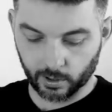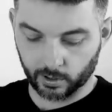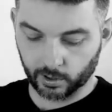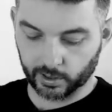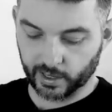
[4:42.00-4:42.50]

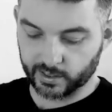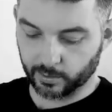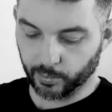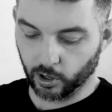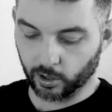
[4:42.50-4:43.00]
classic
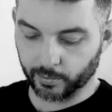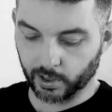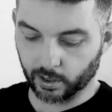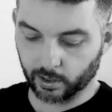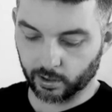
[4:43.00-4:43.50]
palm
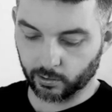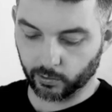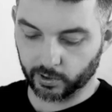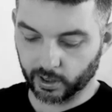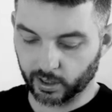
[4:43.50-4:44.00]
here with a